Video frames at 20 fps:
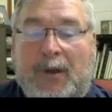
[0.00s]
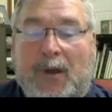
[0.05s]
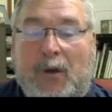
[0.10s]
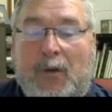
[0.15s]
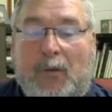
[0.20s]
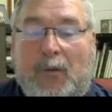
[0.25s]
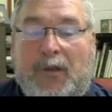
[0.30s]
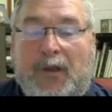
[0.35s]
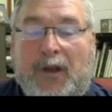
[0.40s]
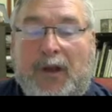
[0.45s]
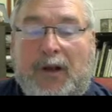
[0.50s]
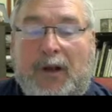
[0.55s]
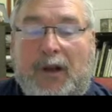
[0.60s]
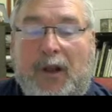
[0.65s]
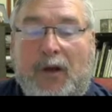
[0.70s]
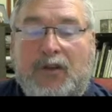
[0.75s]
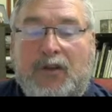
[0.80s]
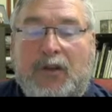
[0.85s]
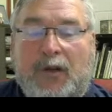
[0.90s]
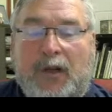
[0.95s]
With a
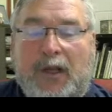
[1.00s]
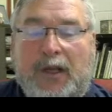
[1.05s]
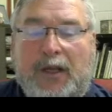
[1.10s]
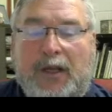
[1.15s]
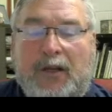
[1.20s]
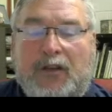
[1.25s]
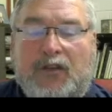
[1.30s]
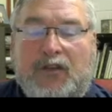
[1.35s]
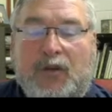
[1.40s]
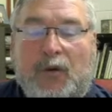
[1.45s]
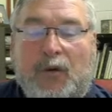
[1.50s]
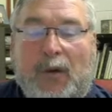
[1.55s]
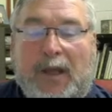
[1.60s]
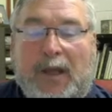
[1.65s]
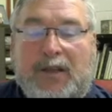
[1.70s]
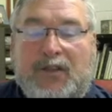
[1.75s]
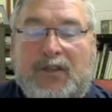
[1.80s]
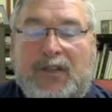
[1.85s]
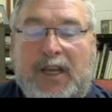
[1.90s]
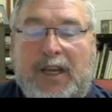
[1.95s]
closer look at the soil,
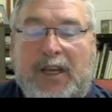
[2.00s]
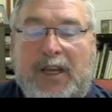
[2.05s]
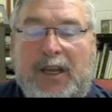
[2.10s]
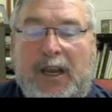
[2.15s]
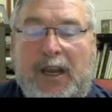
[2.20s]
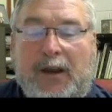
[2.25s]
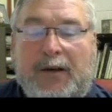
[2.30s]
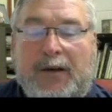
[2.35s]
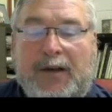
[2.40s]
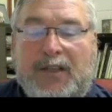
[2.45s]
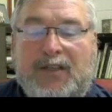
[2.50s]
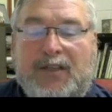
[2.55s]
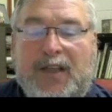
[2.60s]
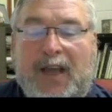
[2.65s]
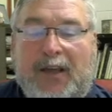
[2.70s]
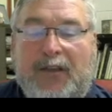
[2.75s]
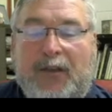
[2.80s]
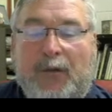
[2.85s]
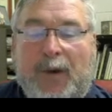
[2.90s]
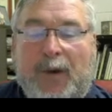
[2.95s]
as seen here
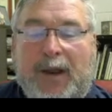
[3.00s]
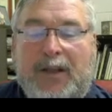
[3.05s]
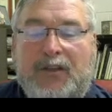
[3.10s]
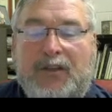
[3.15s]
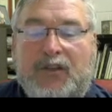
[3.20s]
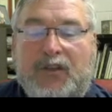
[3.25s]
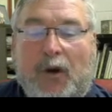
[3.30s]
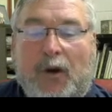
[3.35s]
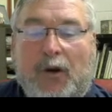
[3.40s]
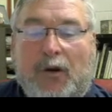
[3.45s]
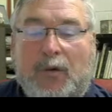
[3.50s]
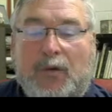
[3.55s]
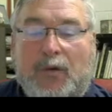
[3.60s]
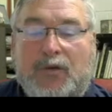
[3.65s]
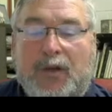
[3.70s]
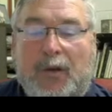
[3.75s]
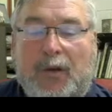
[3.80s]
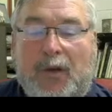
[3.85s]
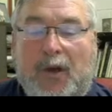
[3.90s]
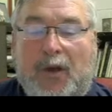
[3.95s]
inside the red
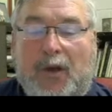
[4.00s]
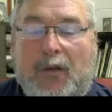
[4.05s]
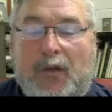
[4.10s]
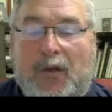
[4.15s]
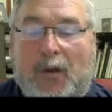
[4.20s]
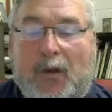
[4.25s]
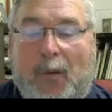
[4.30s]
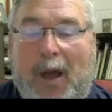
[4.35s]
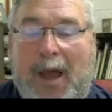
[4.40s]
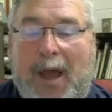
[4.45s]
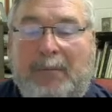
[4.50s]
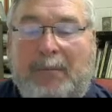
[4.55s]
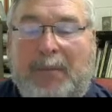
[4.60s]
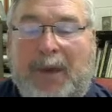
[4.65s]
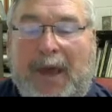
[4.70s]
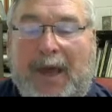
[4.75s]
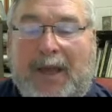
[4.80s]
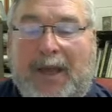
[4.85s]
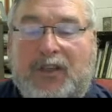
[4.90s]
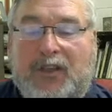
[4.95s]
circles, the white
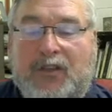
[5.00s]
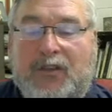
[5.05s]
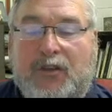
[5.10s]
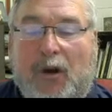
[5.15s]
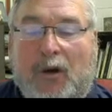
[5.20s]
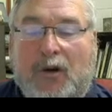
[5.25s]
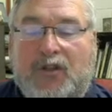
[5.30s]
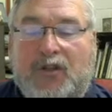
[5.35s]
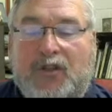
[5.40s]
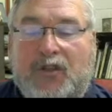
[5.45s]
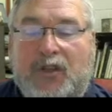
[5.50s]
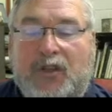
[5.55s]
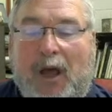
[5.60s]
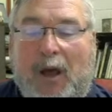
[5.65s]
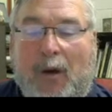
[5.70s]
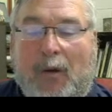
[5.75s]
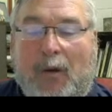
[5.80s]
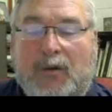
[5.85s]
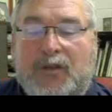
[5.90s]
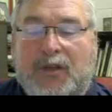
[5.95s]
patches are
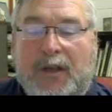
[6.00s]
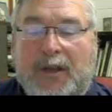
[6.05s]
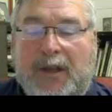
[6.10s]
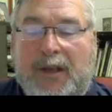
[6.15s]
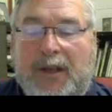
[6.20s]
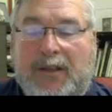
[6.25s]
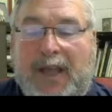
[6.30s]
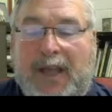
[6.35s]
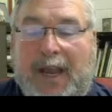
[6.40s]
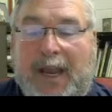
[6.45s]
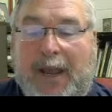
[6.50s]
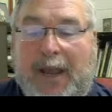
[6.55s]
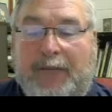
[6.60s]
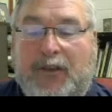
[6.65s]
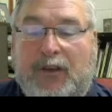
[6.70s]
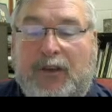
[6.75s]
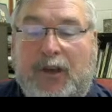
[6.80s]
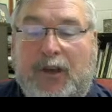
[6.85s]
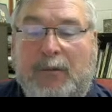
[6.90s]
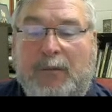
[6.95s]
salts that
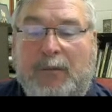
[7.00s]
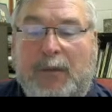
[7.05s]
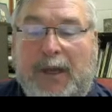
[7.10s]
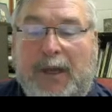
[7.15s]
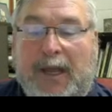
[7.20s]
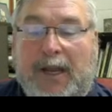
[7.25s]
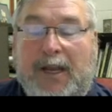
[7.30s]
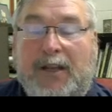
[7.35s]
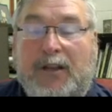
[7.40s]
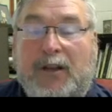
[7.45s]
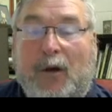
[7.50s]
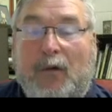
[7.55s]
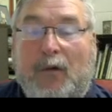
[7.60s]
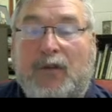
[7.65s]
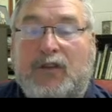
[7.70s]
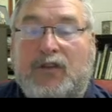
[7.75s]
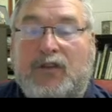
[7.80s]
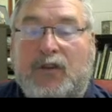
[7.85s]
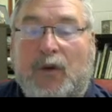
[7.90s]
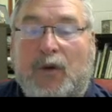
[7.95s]
have accumulated on
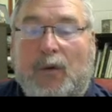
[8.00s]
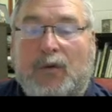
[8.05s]
the soil